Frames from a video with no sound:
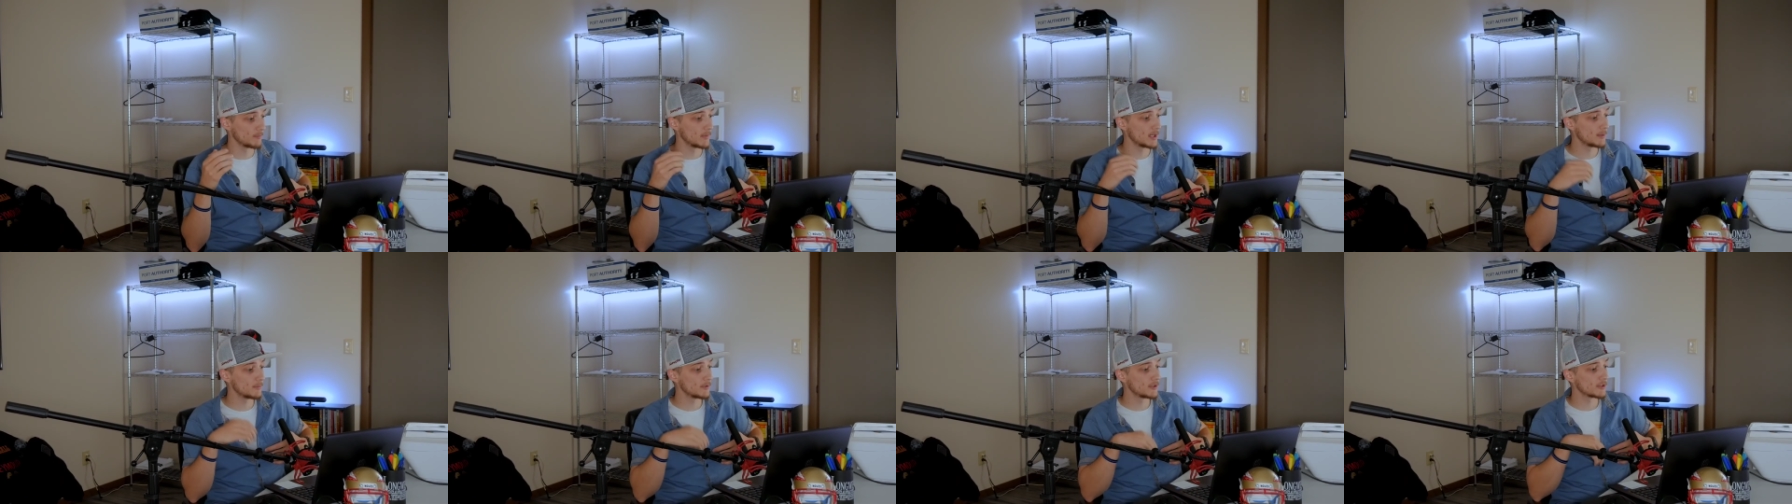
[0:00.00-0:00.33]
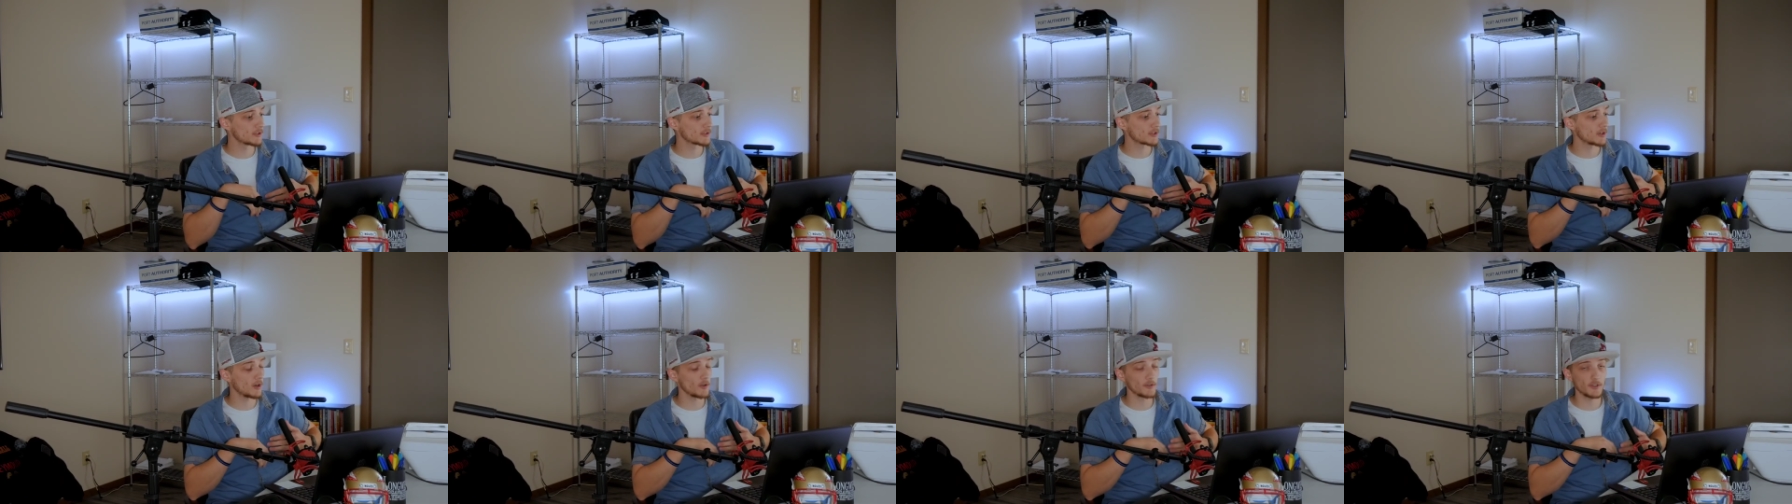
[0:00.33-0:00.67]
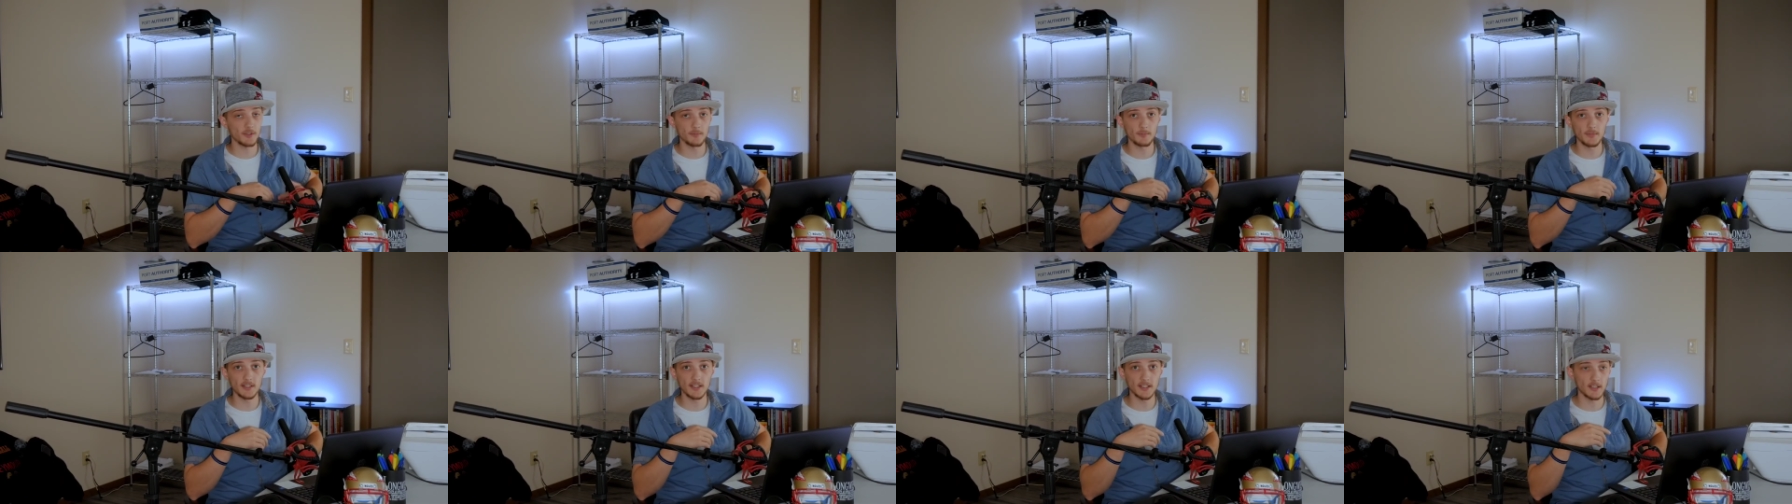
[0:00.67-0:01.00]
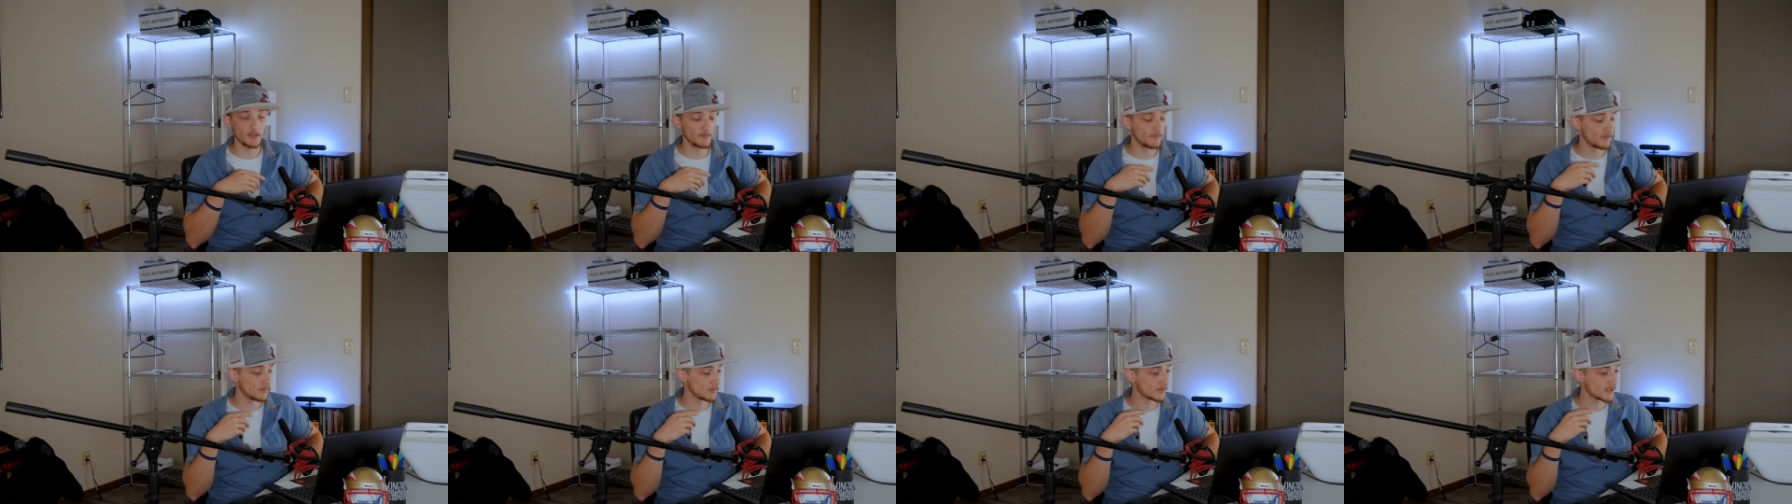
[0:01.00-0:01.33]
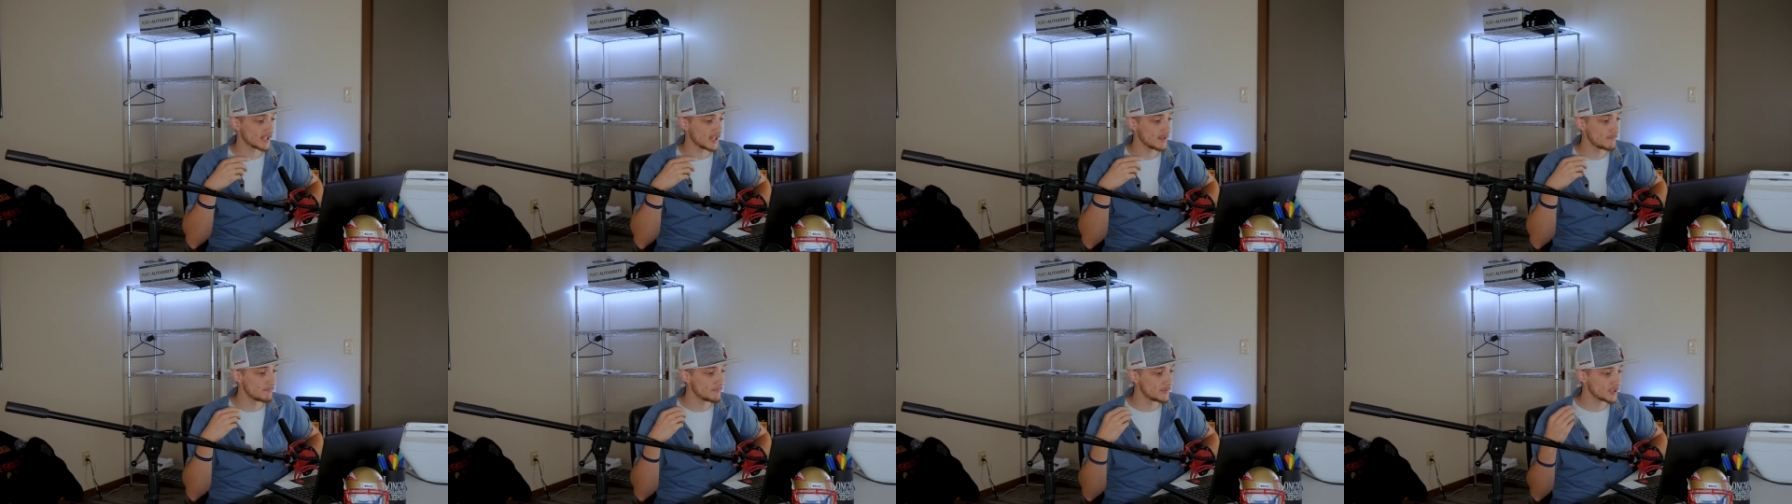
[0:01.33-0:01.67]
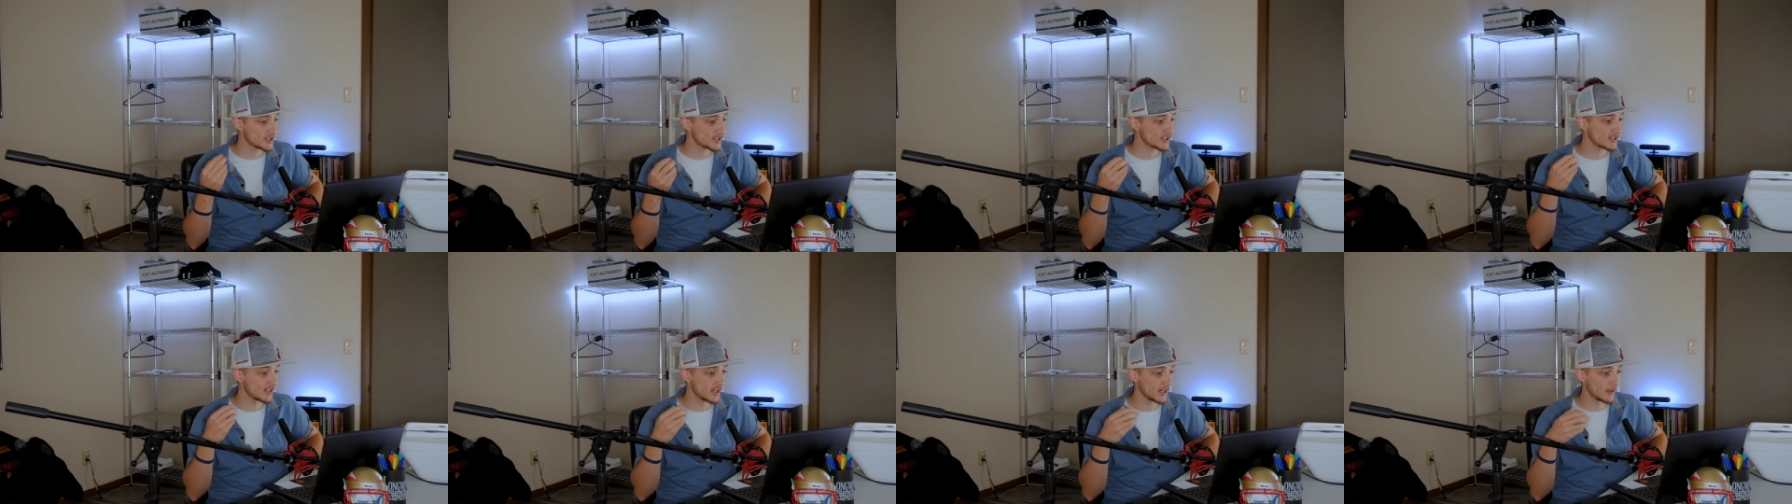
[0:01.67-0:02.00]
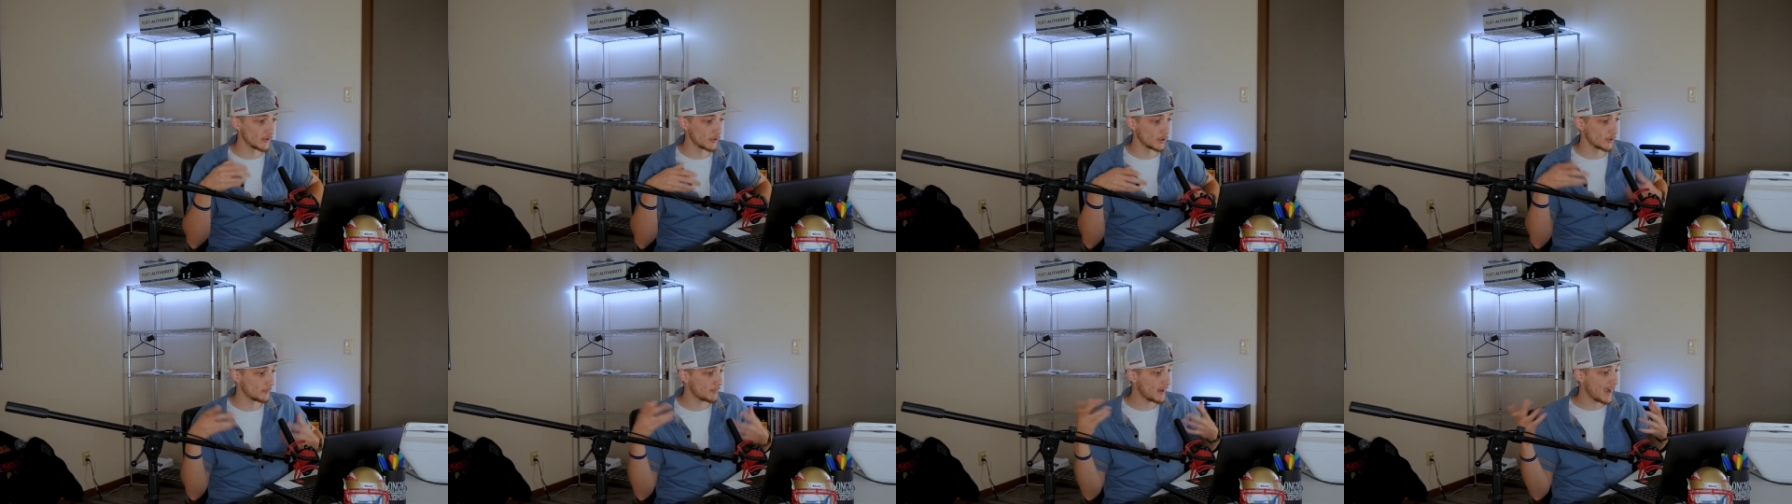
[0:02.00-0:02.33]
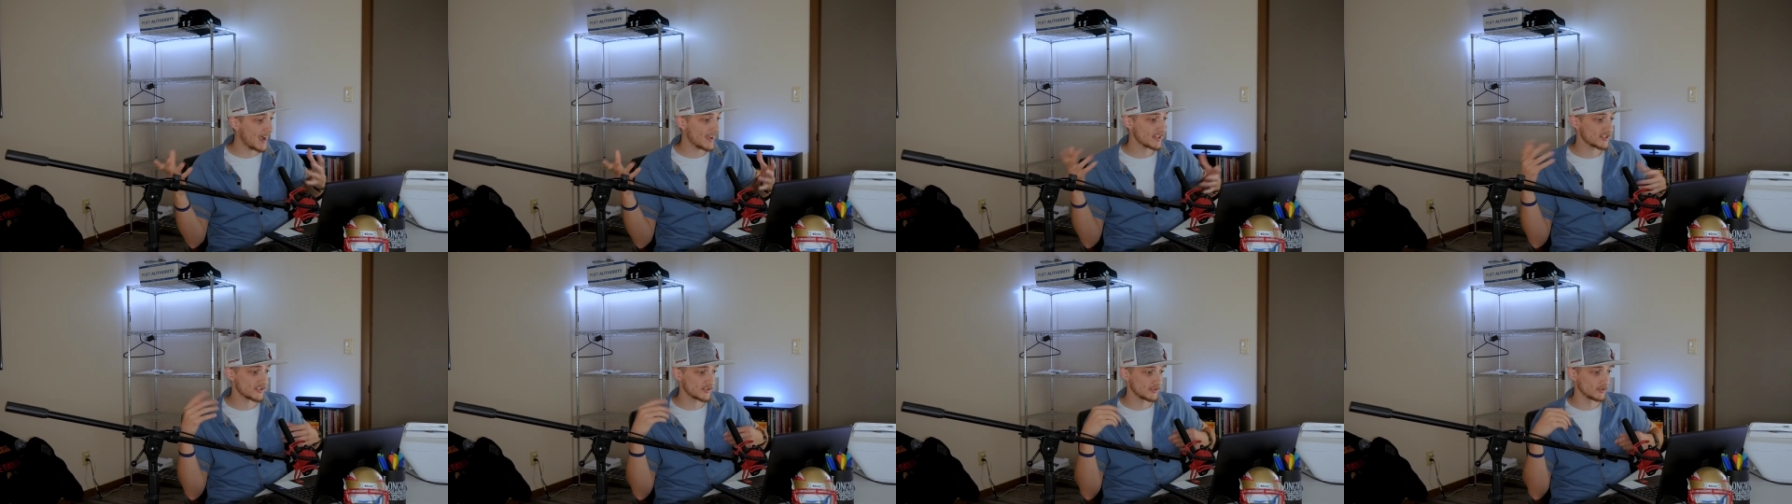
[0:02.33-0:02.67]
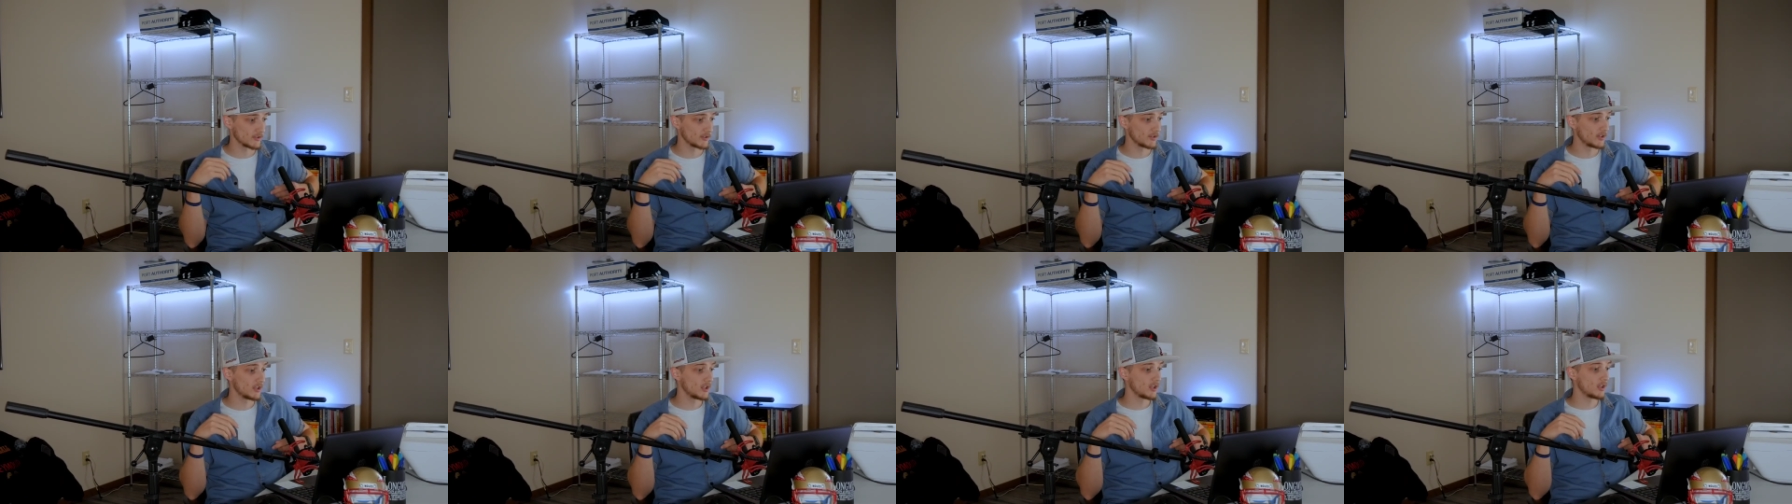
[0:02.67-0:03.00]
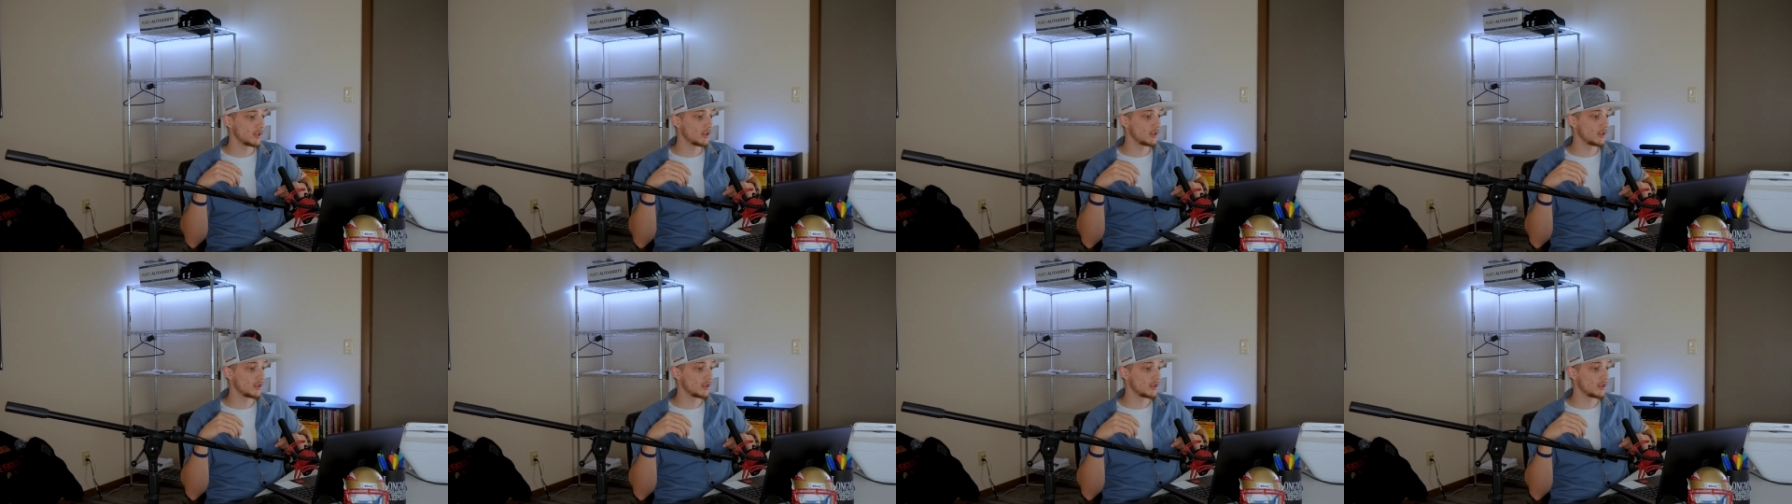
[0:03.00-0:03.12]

or maybe you're called to being a full-time missionary or a pastor.